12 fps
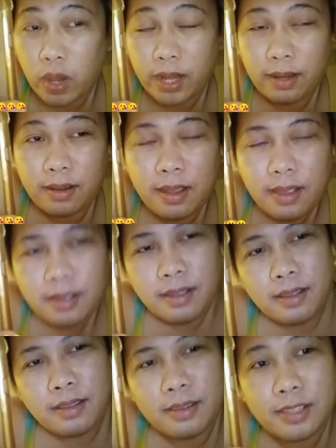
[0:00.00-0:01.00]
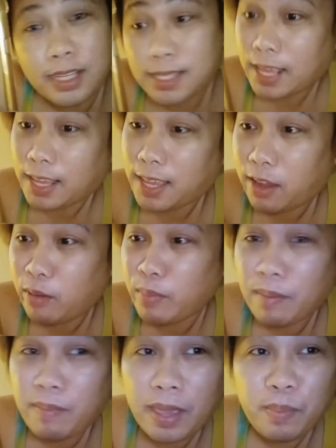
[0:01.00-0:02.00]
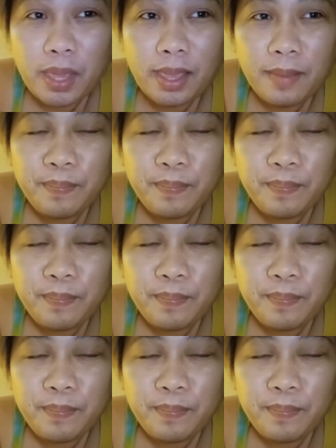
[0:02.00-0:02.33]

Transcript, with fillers: one. Just like here, my baby.